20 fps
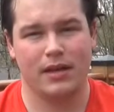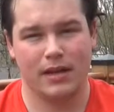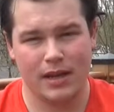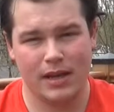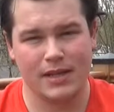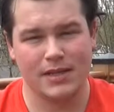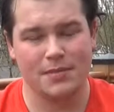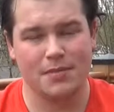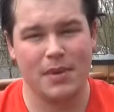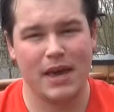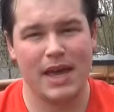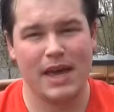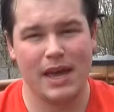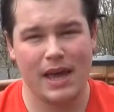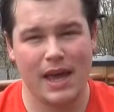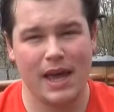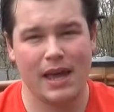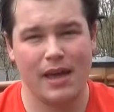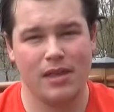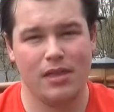it is May
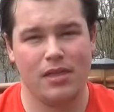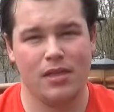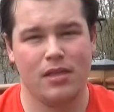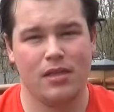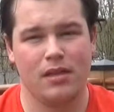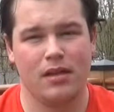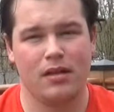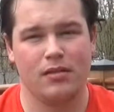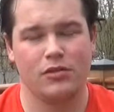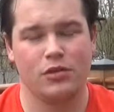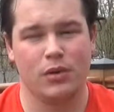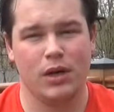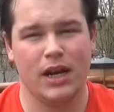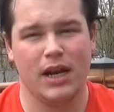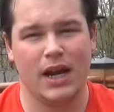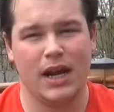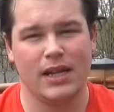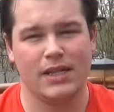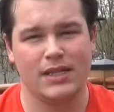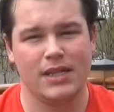8th of
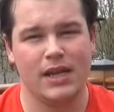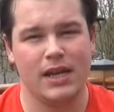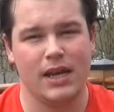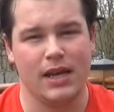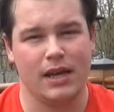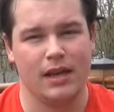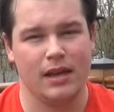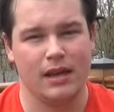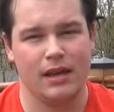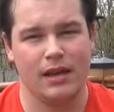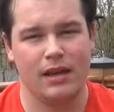2019,